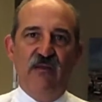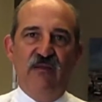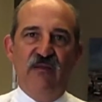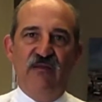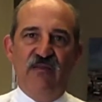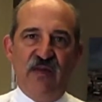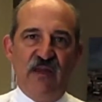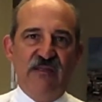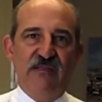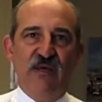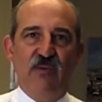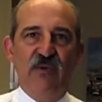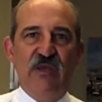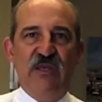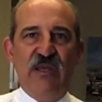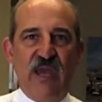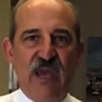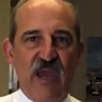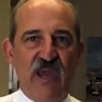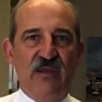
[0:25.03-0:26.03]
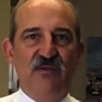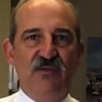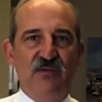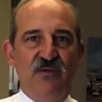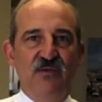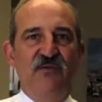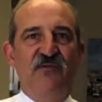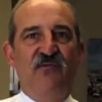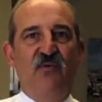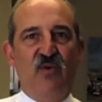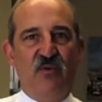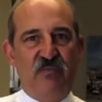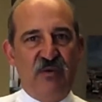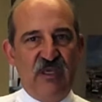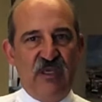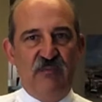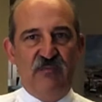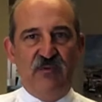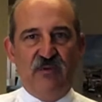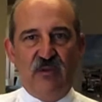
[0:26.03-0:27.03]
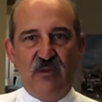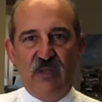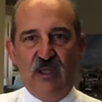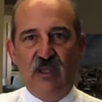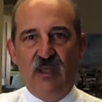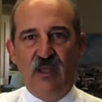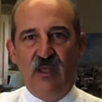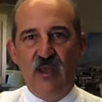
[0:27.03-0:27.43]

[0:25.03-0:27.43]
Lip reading: the things that we can do for people.